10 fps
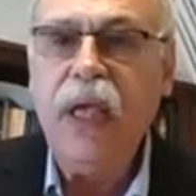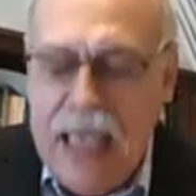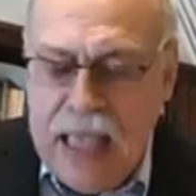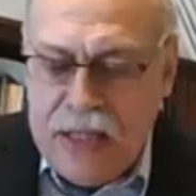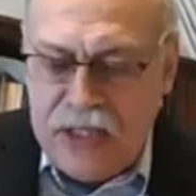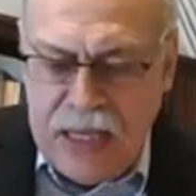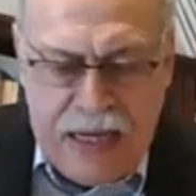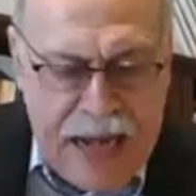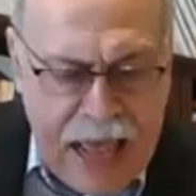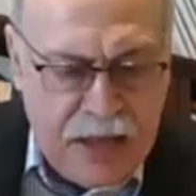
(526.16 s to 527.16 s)
Hence,
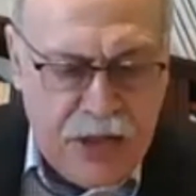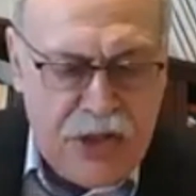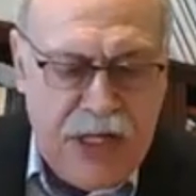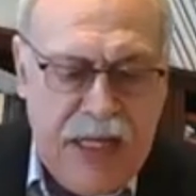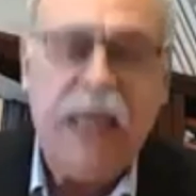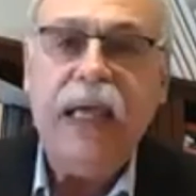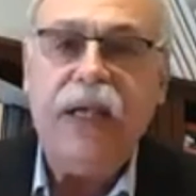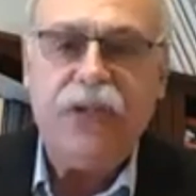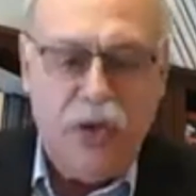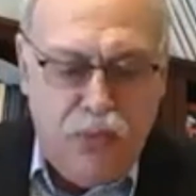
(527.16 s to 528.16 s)
analogy
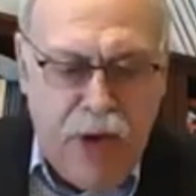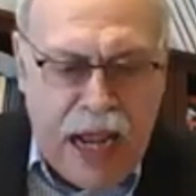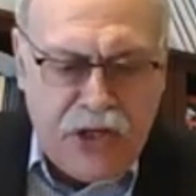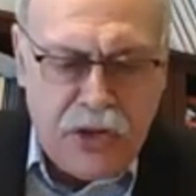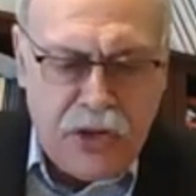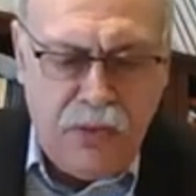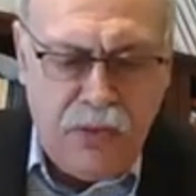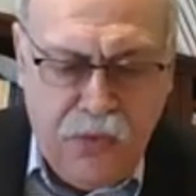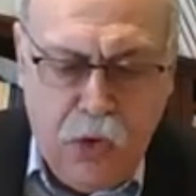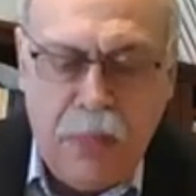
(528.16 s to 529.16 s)
is the rational
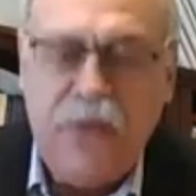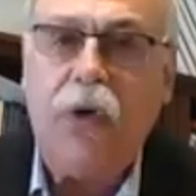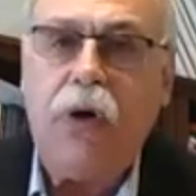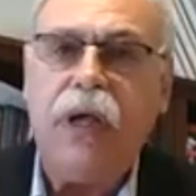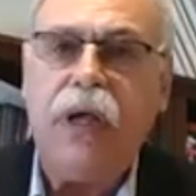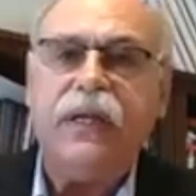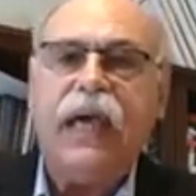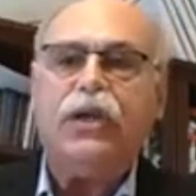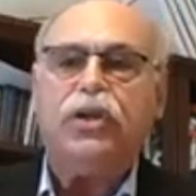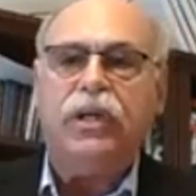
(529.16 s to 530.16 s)
form of
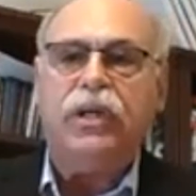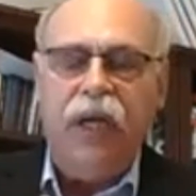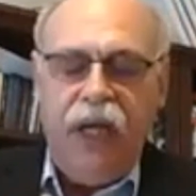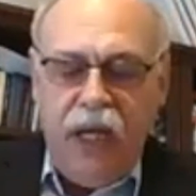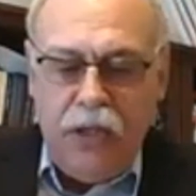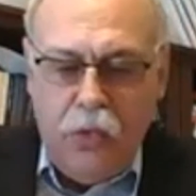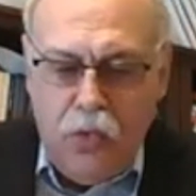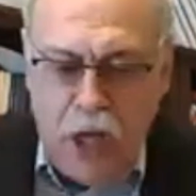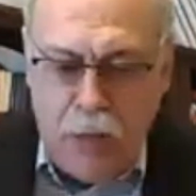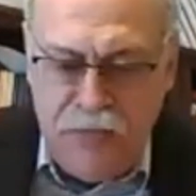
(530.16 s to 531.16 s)
orientation in the
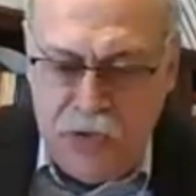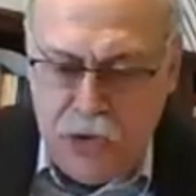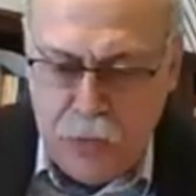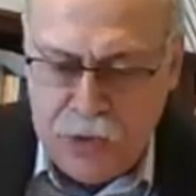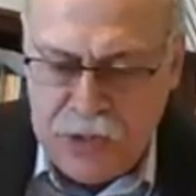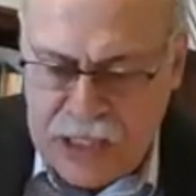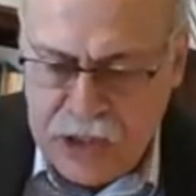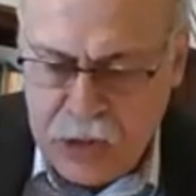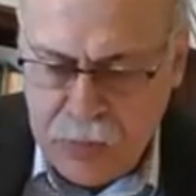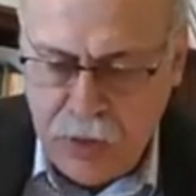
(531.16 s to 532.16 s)
realm of the
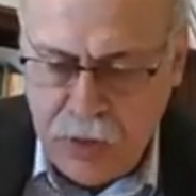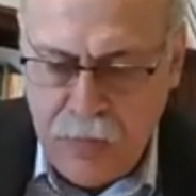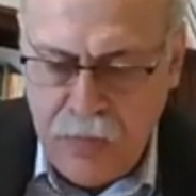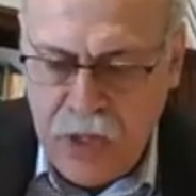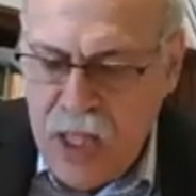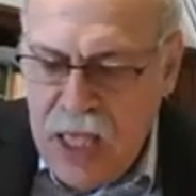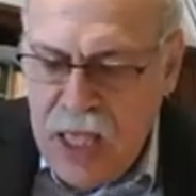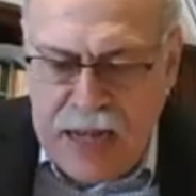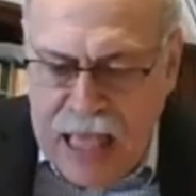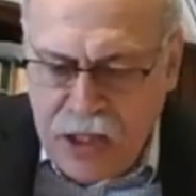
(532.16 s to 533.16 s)
supersensible.
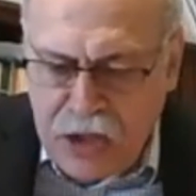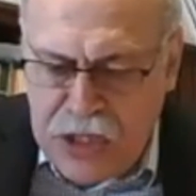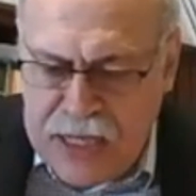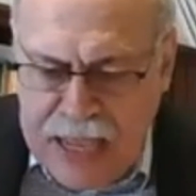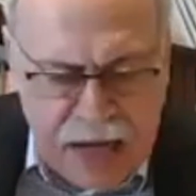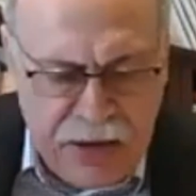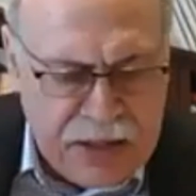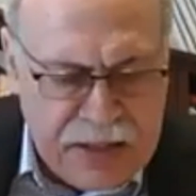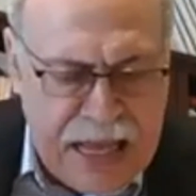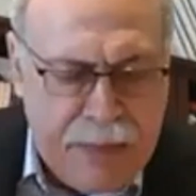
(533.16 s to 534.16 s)
Analogy cannot
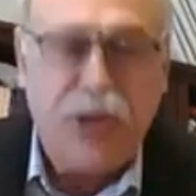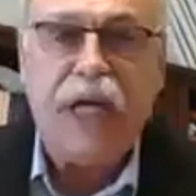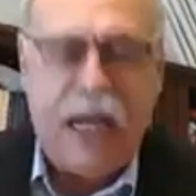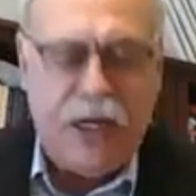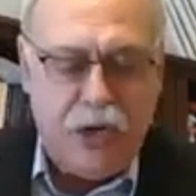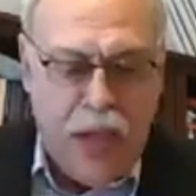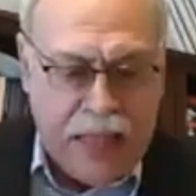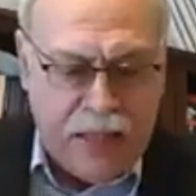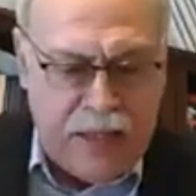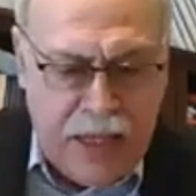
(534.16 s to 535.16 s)
establish
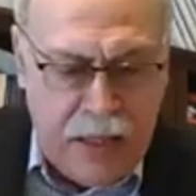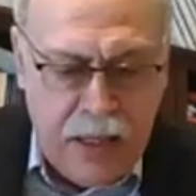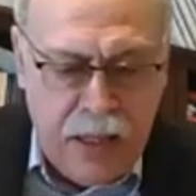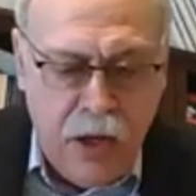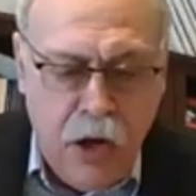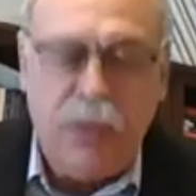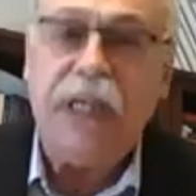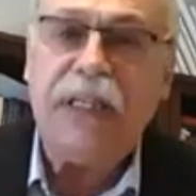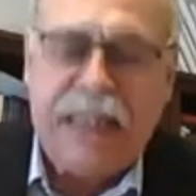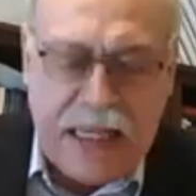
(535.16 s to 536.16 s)
actuality. Only
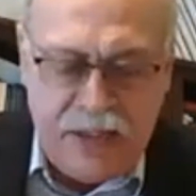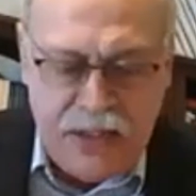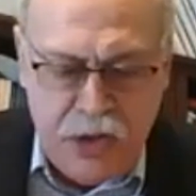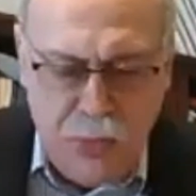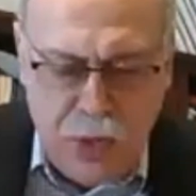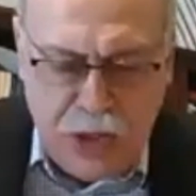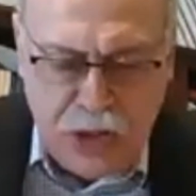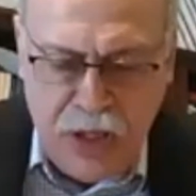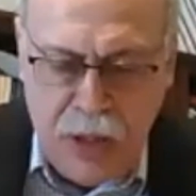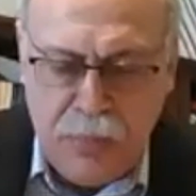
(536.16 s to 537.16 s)
sense
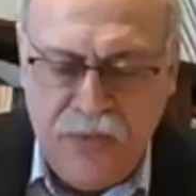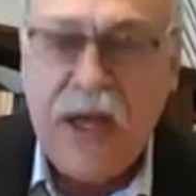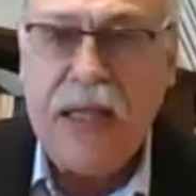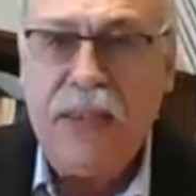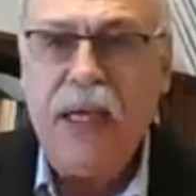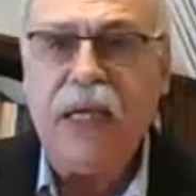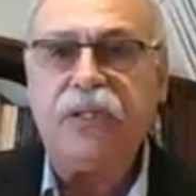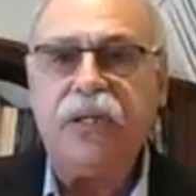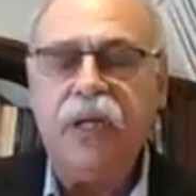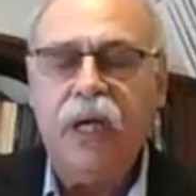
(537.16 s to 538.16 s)
intuition can provide
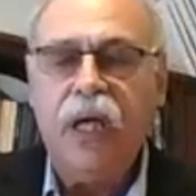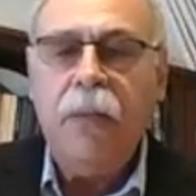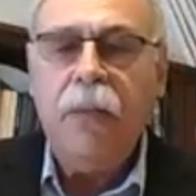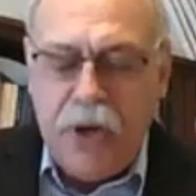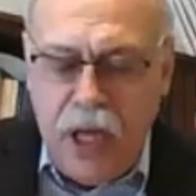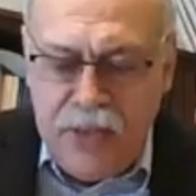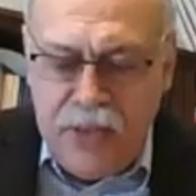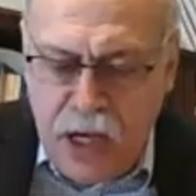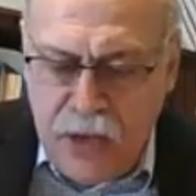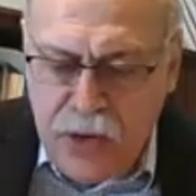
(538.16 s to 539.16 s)
this. But on
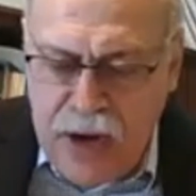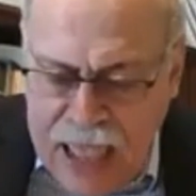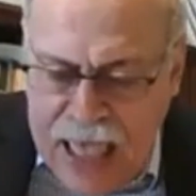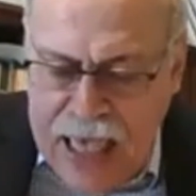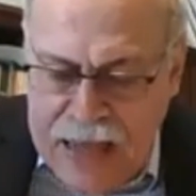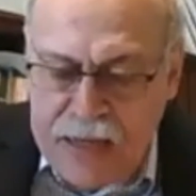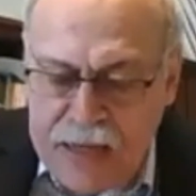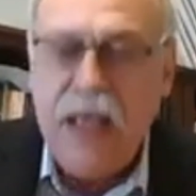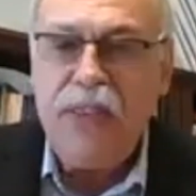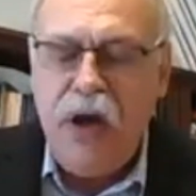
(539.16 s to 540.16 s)
the other hand,
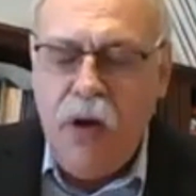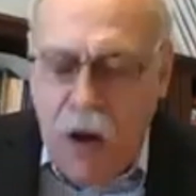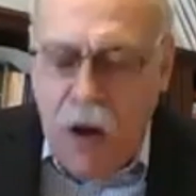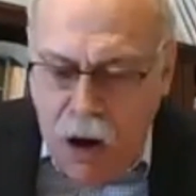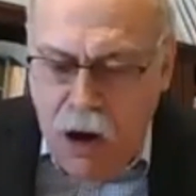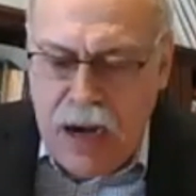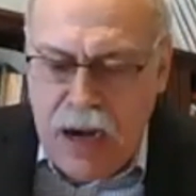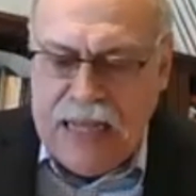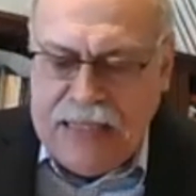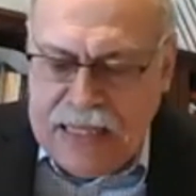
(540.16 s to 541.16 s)
there are
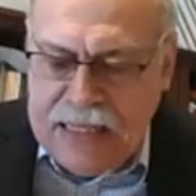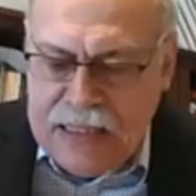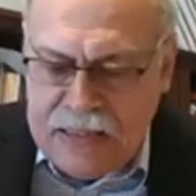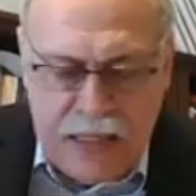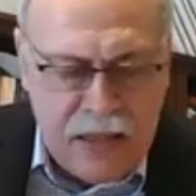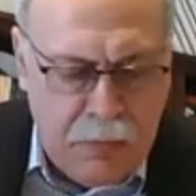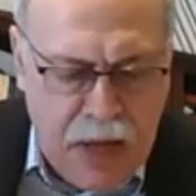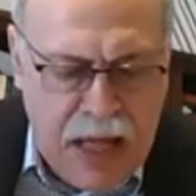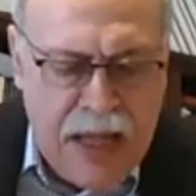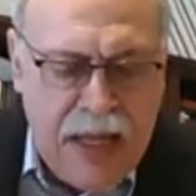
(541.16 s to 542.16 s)
ideas in the
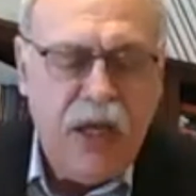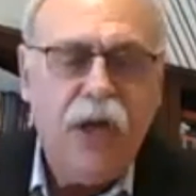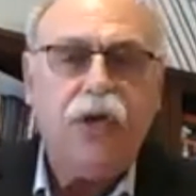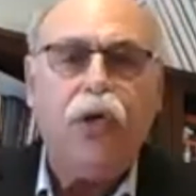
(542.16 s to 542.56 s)
mind to